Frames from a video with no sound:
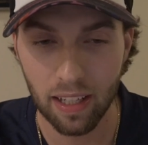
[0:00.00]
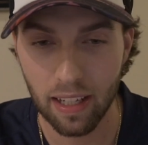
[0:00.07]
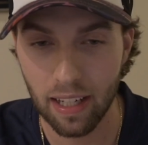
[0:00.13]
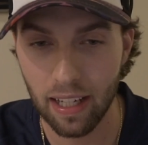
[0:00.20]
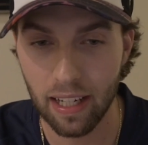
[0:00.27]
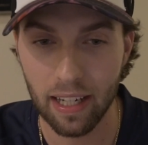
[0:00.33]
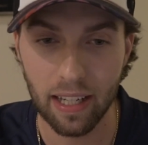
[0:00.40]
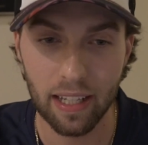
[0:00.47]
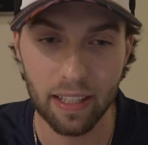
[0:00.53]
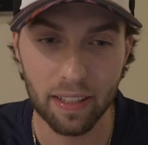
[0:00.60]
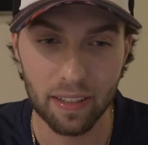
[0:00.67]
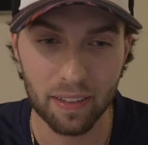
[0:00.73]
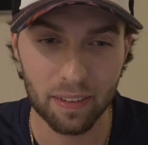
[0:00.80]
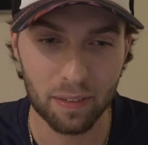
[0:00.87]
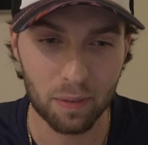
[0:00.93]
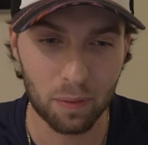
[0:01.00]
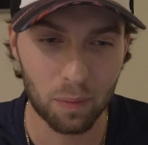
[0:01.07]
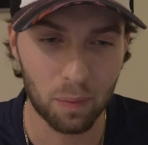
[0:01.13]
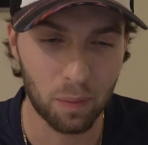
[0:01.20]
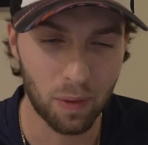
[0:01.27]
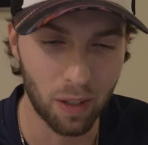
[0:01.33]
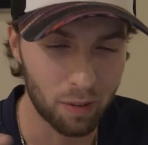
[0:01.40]
And,
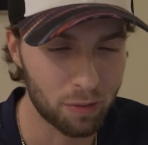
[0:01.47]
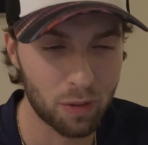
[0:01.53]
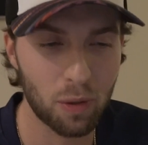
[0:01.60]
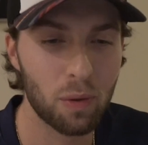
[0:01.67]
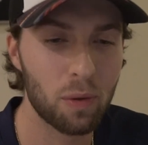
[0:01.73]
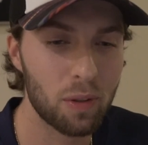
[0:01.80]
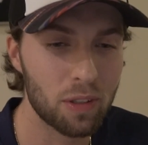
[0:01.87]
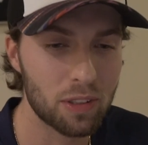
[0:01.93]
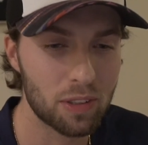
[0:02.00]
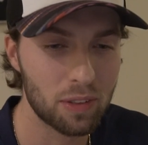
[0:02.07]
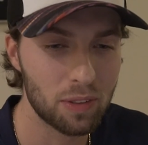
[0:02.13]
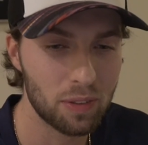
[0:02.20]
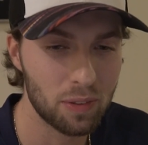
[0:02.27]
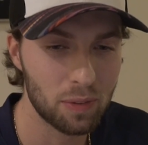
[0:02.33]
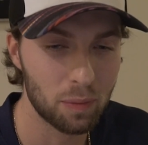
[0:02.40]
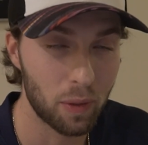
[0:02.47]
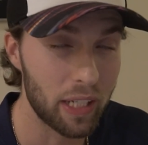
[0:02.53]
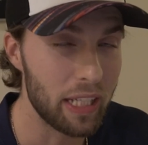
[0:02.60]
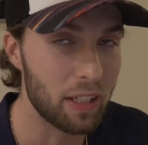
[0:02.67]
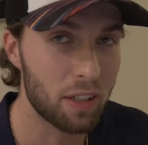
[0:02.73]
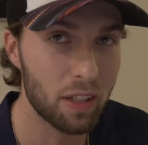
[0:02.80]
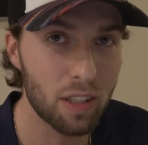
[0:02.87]
of course, what he
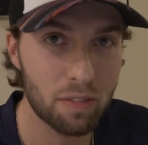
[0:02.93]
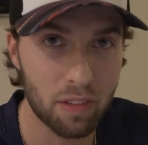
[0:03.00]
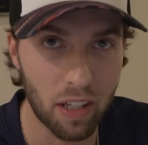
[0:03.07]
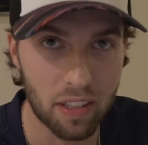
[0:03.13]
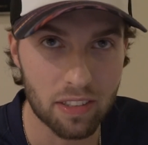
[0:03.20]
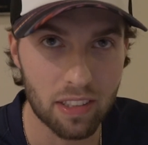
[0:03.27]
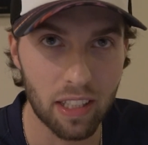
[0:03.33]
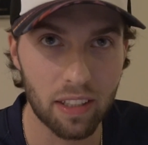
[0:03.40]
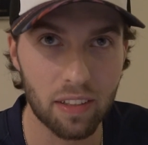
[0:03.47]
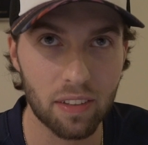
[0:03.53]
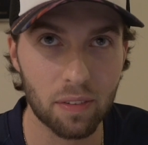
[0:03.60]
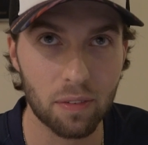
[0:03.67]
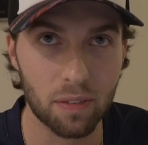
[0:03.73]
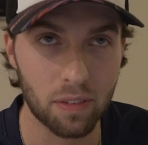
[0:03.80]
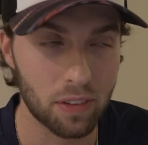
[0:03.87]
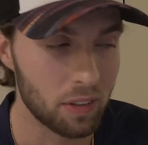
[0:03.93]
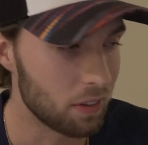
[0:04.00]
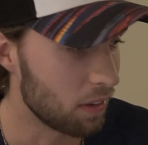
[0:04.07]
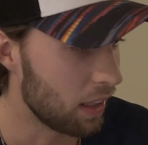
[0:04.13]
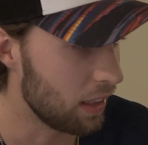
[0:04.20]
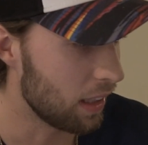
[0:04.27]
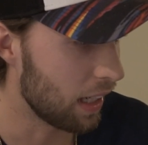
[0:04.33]
could have done is said, you're
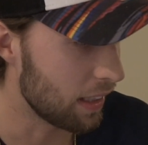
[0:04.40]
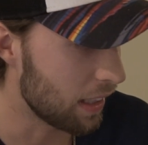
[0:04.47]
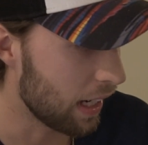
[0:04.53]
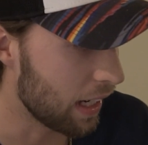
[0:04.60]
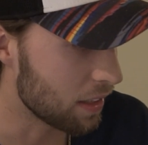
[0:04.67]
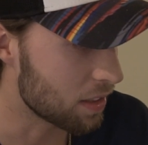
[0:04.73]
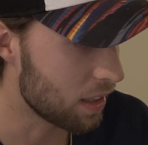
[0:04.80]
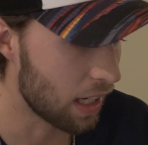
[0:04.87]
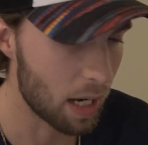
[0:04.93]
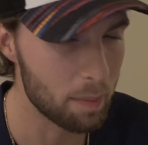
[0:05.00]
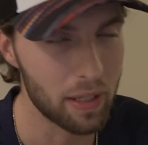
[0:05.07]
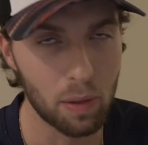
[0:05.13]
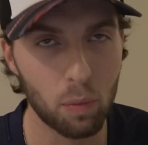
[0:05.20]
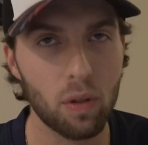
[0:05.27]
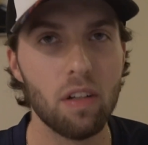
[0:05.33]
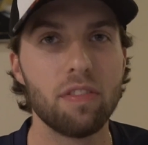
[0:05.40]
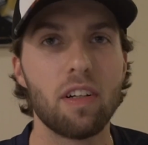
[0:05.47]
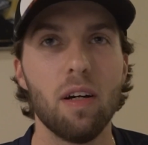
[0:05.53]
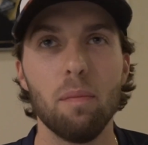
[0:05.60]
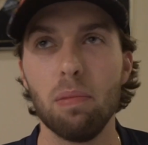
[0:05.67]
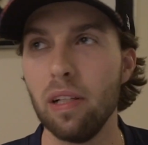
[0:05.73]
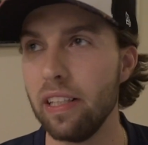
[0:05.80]
right, I can't. I mean, it would have
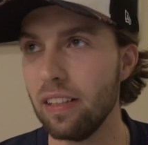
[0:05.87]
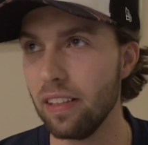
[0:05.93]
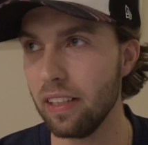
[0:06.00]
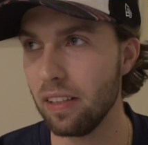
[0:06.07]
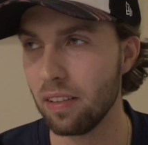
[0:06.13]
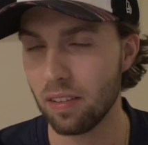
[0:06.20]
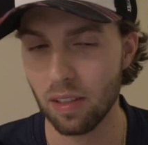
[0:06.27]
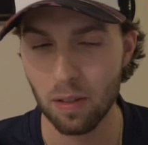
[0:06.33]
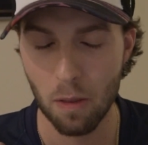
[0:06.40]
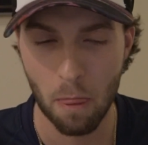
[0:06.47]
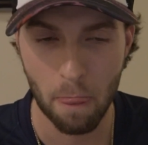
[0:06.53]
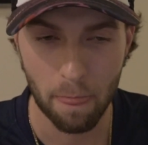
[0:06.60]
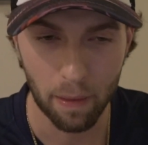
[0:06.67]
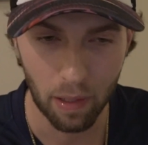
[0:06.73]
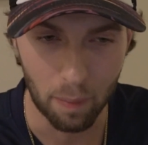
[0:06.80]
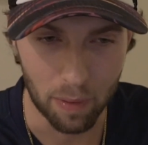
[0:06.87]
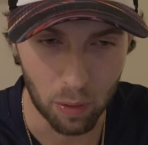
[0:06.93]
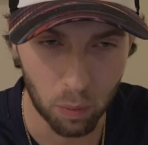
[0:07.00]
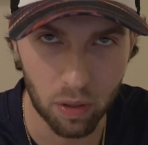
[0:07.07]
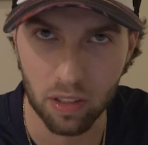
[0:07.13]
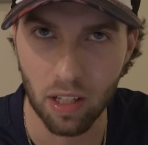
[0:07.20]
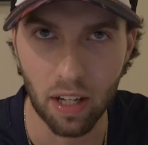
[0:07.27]
completely... he
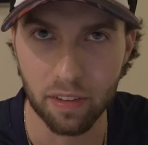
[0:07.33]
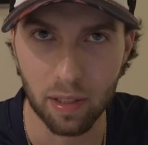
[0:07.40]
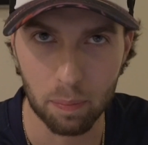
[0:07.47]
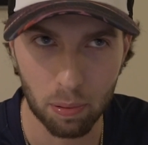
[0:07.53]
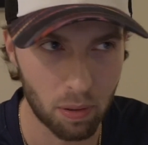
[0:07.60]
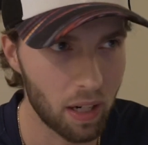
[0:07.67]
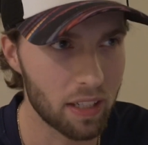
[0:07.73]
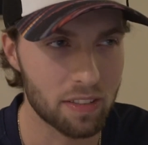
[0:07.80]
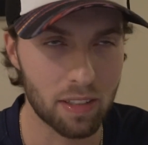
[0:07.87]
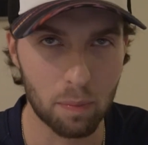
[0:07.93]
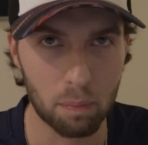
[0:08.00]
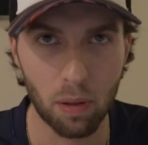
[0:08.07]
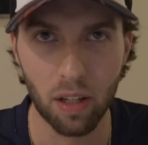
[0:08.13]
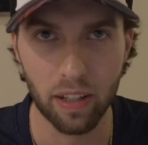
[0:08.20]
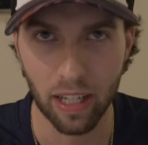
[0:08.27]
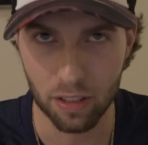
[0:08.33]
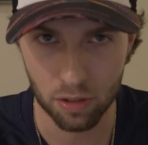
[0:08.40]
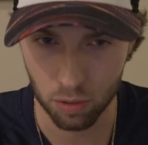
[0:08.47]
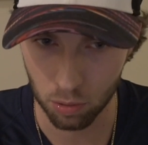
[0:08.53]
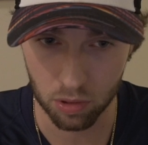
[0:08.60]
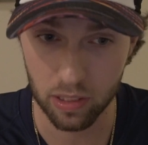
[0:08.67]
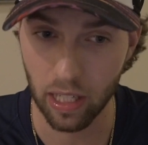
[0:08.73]
would have gone depressed and probably had
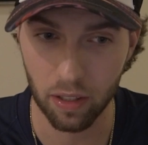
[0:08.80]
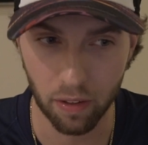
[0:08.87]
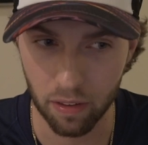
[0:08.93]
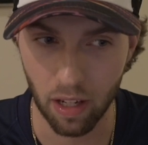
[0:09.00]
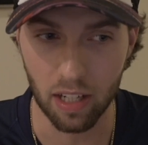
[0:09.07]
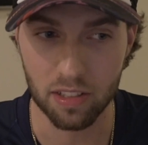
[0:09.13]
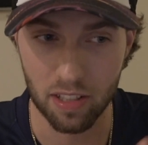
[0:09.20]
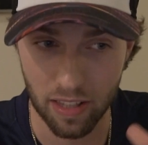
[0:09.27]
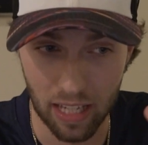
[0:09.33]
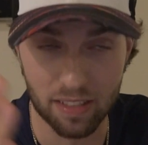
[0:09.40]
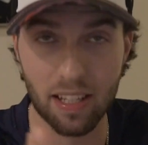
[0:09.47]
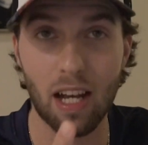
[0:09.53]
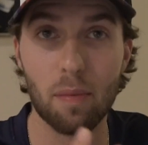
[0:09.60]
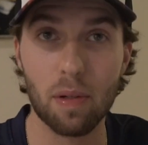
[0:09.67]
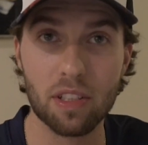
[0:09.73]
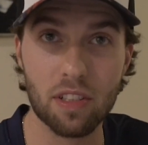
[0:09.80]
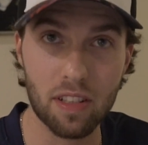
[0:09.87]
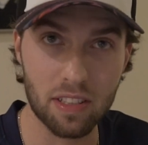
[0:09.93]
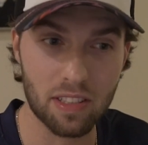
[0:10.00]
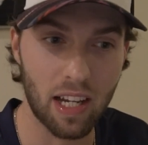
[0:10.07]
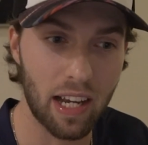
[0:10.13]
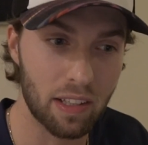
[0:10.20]
suicidal thoughts. That's how much this
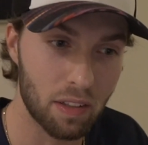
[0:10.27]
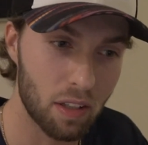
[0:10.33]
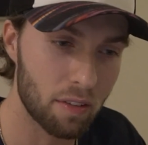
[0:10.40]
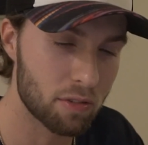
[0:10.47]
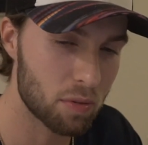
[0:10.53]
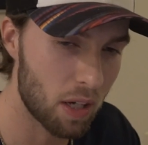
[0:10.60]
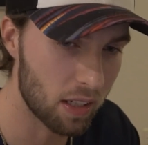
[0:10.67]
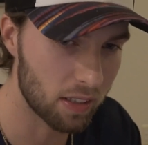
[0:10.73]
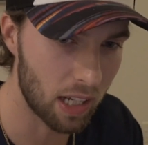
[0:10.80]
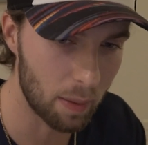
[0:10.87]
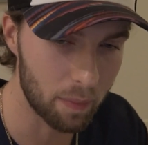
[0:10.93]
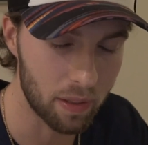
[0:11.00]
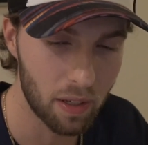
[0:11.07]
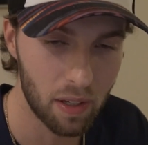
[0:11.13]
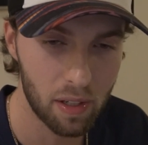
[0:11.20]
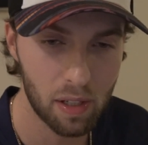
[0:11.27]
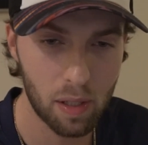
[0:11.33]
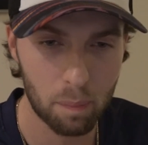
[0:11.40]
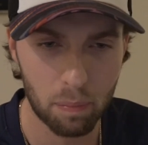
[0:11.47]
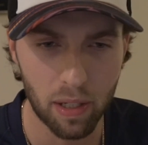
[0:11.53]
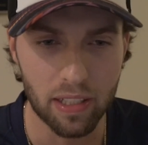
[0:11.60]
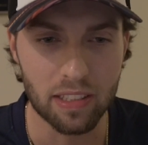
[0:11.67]
guy loves rock climbing.
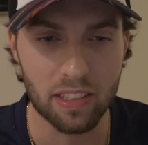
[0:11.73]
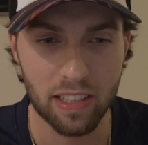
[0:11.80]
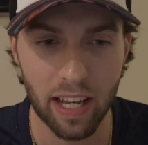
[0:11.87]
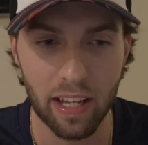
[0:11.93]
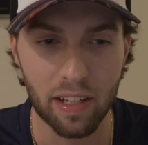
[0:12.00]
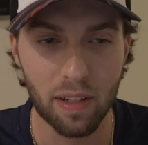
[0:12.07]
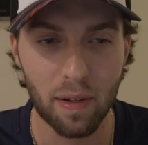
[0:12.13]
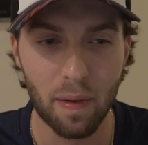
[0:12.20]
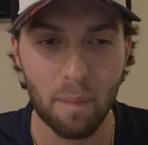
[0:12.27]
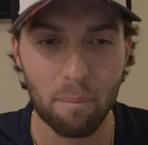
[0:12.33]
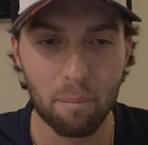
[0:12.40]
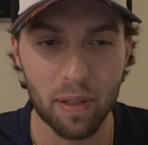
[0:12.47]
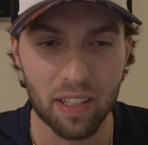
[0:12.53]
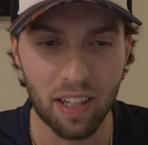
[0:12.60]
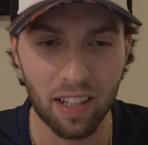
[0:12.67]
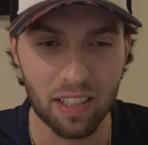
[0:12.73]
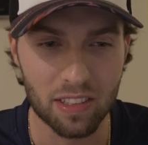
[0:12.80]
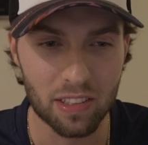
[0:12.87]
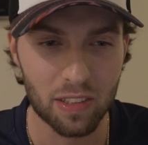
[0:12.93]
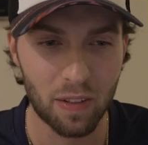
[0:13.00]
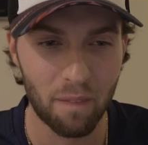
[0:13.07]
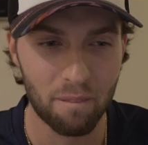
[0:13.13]
But instead,
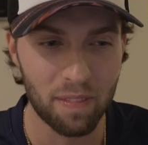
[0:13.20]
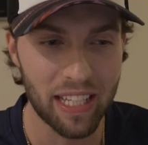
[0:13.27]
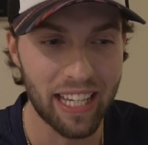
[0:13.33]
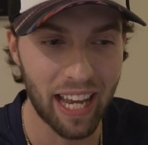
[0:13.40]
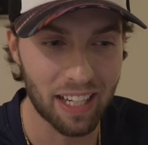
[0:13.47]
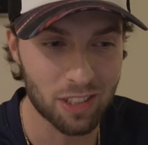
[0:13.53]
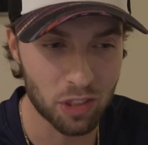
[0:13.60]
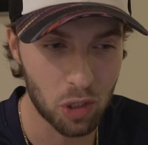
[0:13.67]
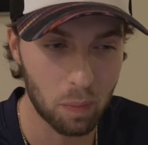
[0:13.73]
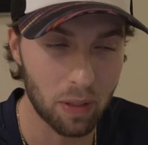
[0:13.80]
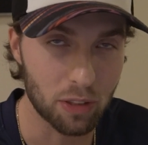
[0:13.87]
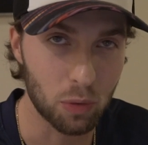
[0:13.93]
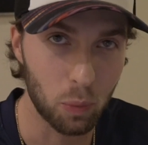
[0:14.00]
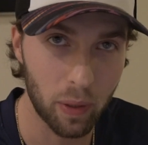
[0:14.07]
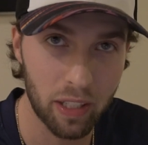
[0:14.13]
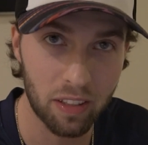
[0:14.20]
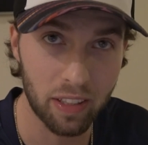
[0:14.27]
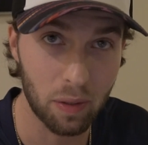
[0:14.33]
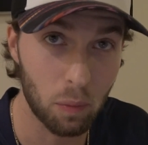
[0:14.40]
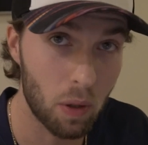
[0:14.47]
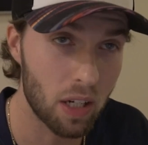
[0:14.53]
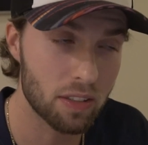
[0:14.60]
because he has so much will
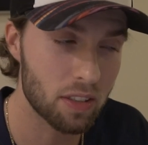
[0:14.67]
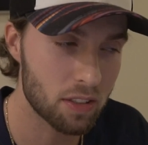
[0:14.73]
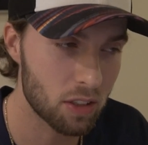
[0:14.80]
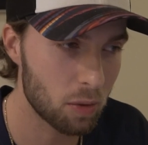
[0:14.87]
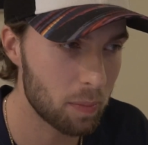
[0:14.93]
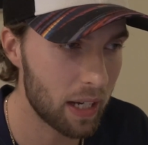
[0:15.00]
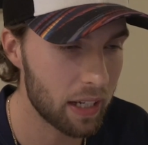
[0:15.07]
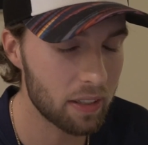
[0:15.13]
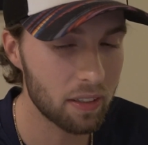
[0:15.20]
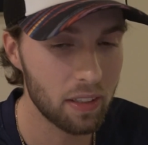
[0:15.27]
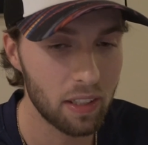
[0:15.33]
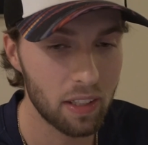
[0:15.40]
and wants it so bad,